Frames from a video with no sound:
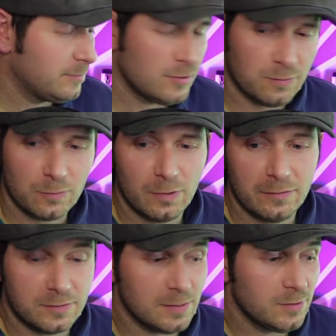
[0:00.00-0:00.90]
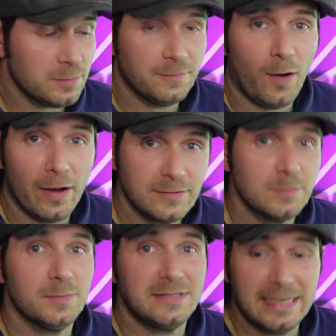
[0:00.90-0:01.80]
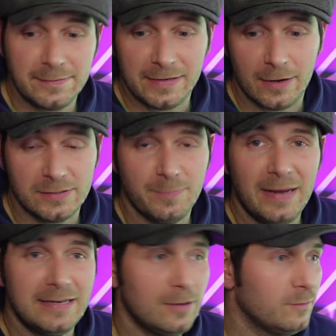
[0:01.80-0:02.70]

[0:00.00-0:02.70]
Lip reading: Just sometimes 5, sometimes 6 videos, depending,